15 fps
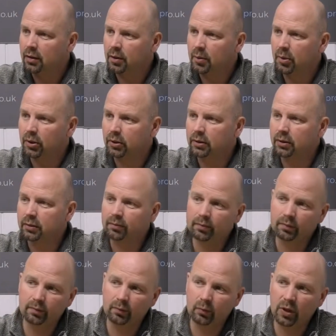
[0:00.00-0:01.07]
But
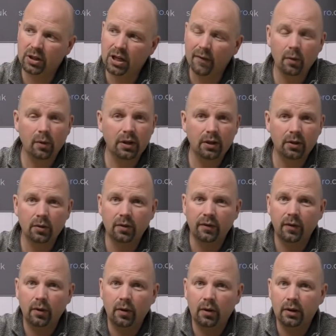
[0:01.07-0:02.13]
whichever one you go
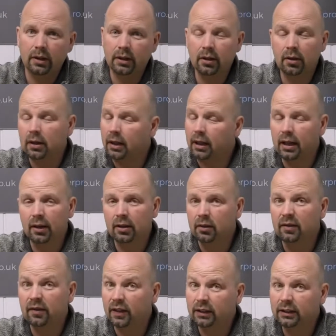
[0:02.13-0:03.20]
for, you're going to get a good
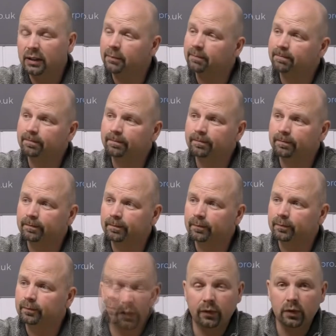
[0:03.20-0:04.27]
filter.
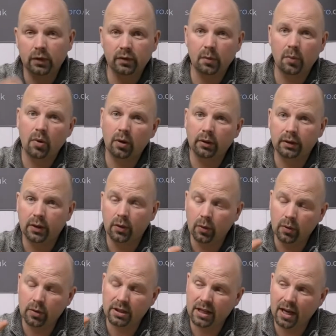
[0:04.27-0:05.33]
Fluval brought the
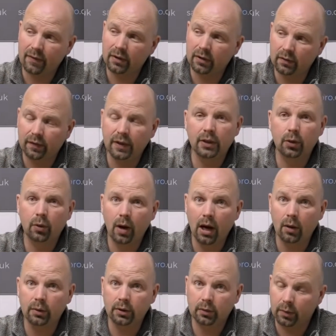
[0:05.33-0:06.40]
07 video
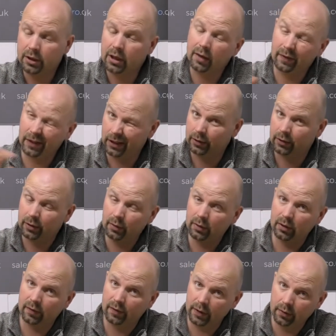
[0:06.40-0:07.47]
out, which I've linked to in
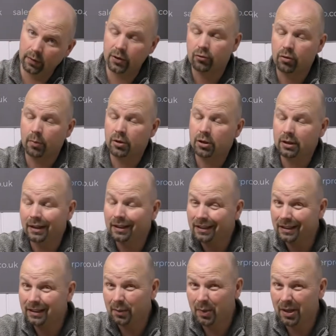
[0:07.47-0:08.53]
the video description and
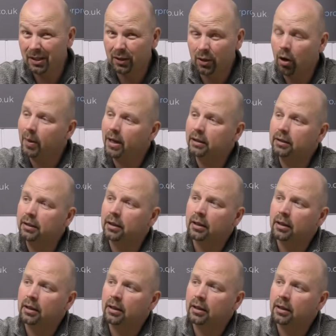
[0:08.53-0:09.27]
in the pinned comment.